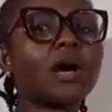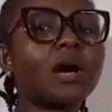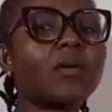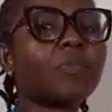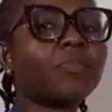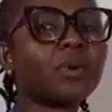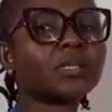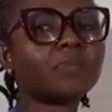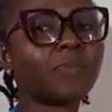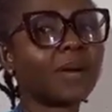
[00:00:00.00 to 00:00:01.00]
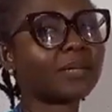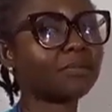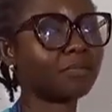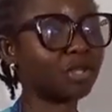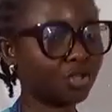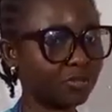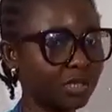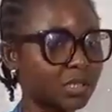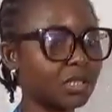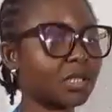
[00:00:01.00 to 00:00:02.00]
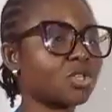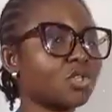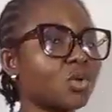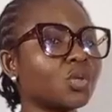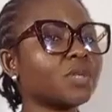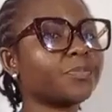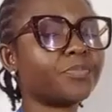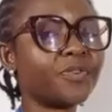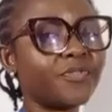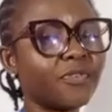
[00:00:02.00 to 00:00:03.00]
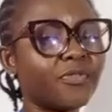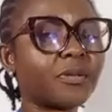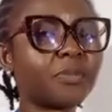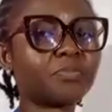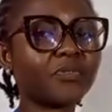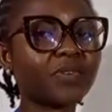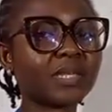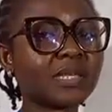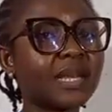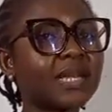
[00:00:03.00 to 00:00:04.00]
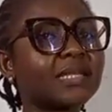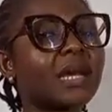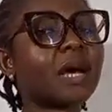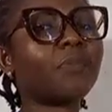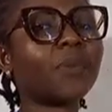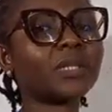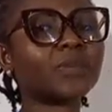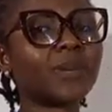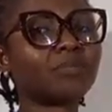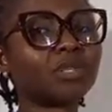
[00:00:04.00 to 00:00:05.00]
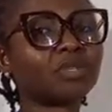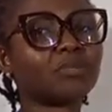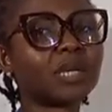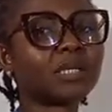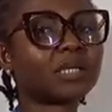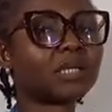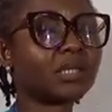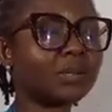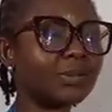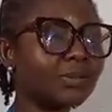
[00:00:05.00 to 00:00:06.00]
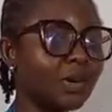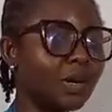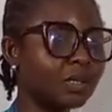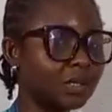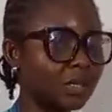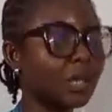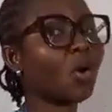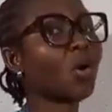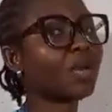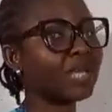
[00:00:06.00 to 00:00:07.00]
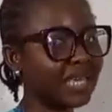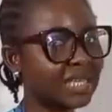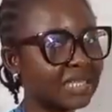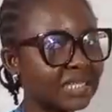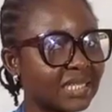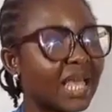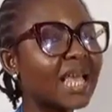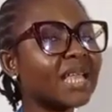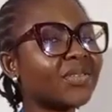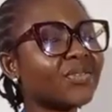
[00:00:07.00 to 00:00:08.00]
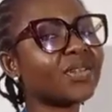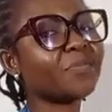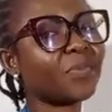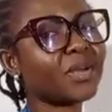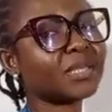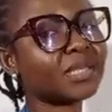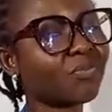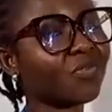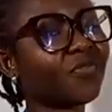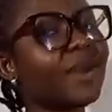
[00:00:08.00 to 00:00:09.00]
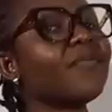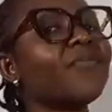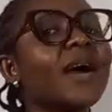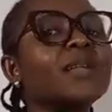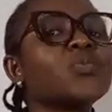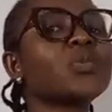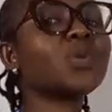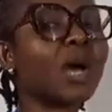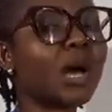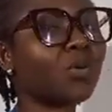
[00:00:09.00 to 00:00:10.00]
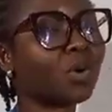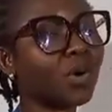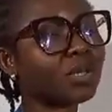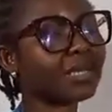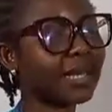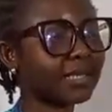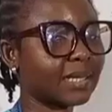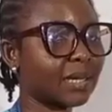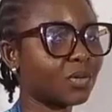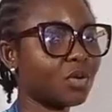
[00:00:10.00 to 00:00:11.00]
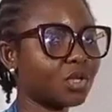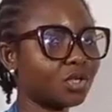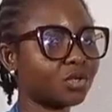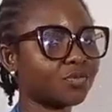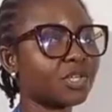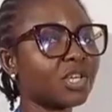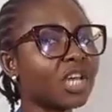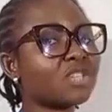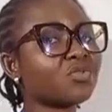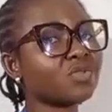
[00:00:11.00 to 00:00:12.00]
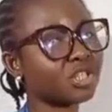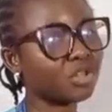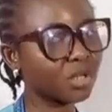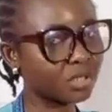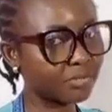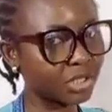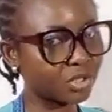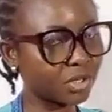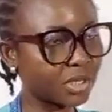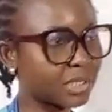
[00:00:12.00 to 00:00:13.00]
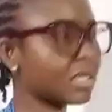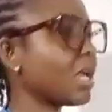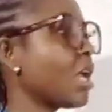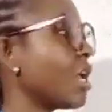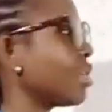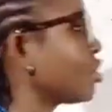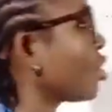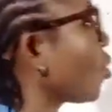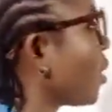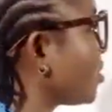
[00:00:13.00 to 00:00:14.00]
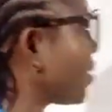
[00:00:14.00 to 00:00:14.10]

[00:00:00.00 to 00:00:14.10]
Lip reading: our bust band measurement. So from the previous class, our bust band measurement was or is 3.75, and we know how we got that calculation in case you did not measure it. So what